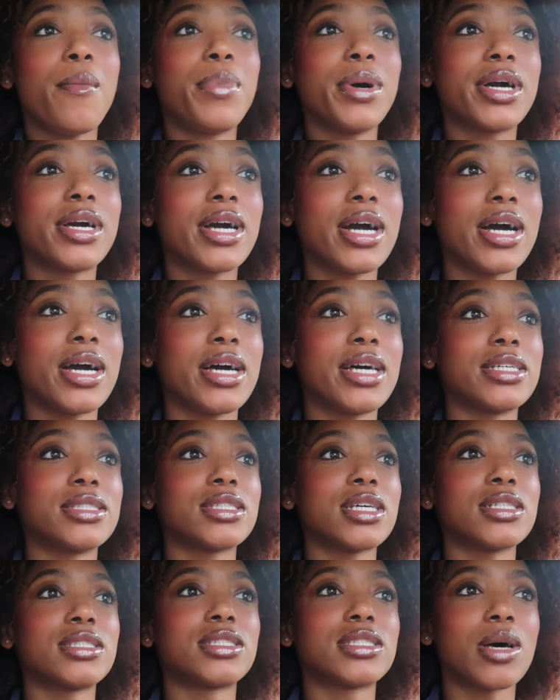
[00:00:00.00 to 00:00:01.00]

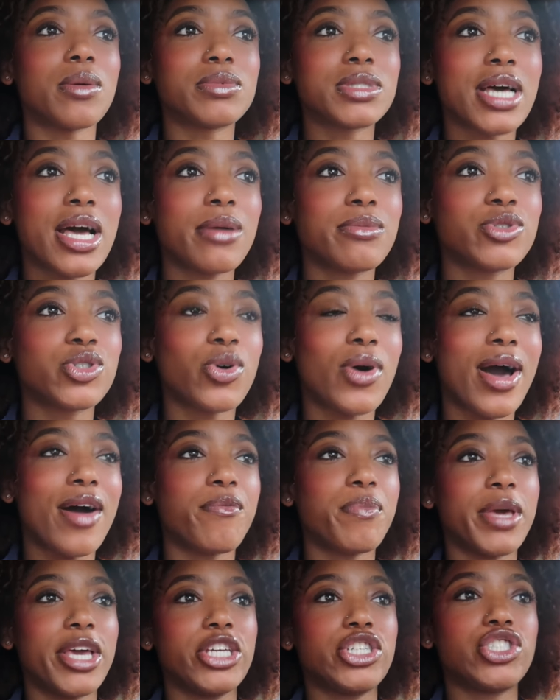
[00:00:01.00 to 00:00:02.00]
because sometimes you'll
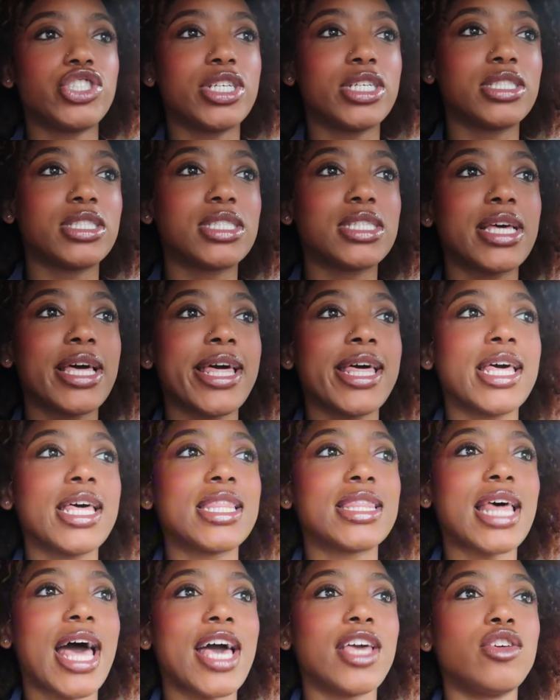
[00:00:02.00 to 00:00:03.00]
have patients
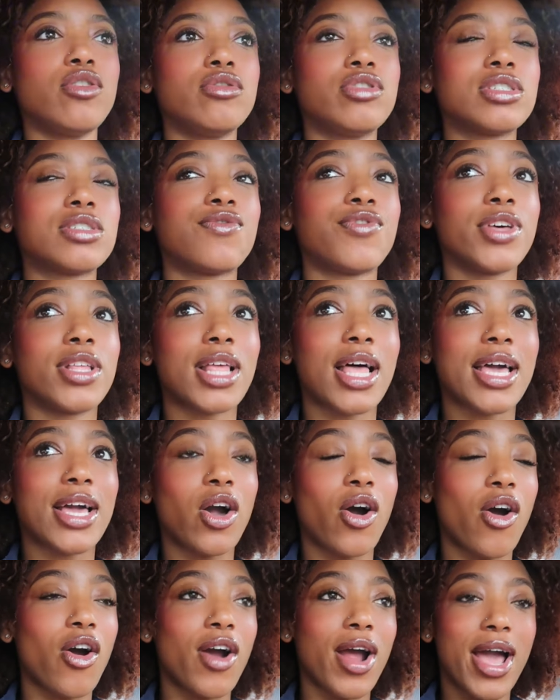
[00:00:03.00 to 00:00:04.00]
that you just feel
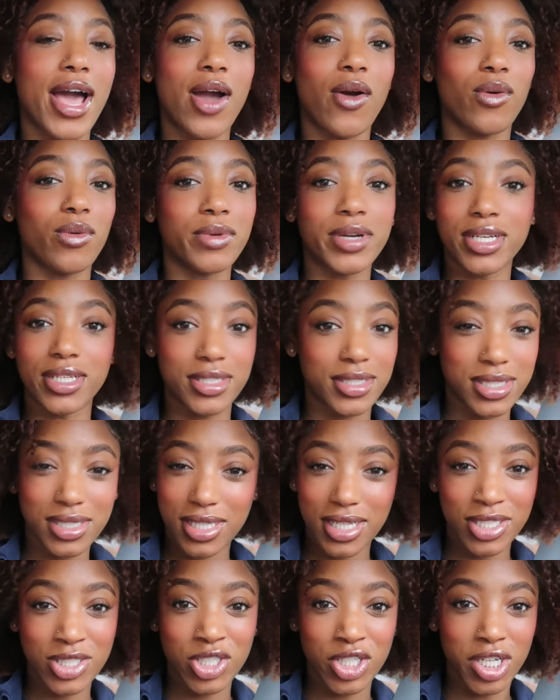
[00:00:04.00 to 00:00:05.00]
like are at
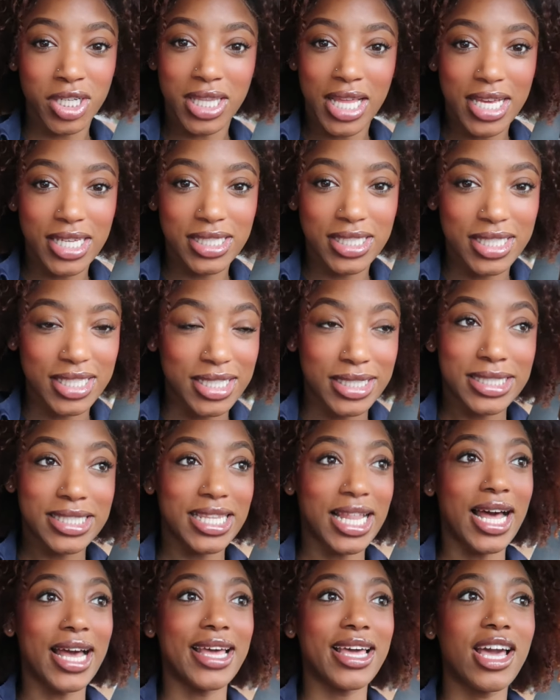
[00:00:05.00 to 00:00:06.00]
risk to your license.
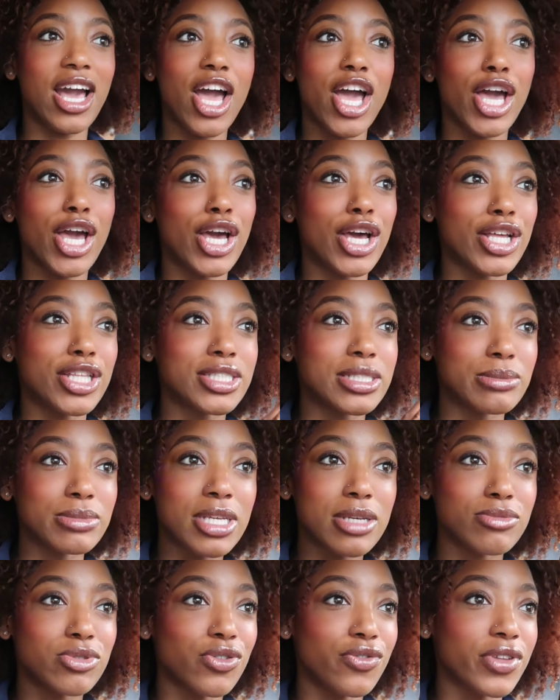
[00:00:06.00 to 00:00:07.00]
Like
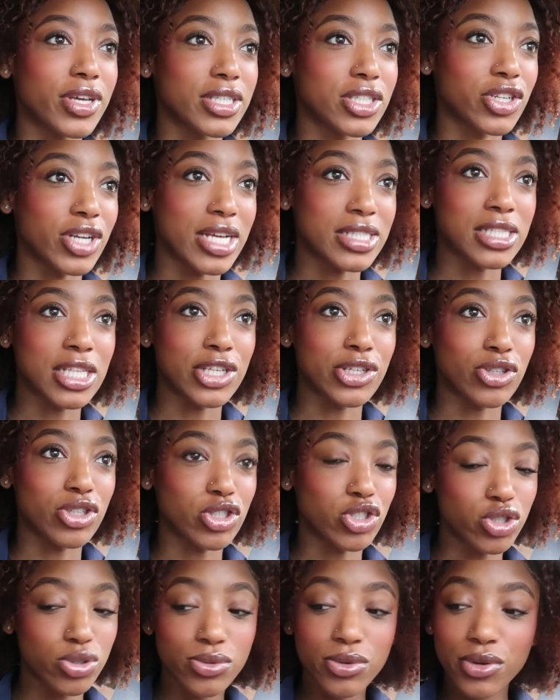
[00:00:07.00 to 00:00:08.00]
sometimes you feel like they're not telling you
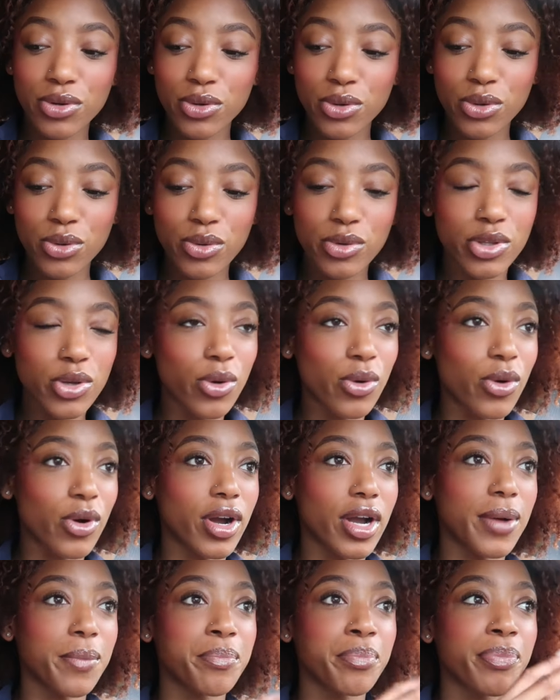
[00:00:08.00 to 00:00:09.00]
the truth
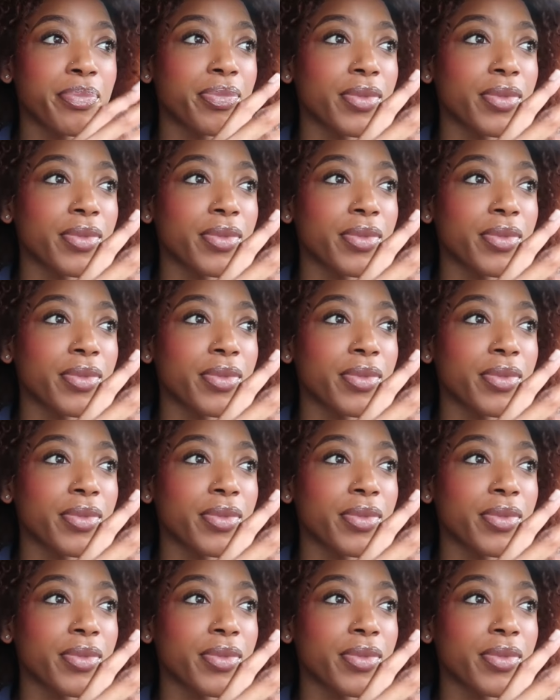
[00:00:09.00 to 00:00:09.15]
or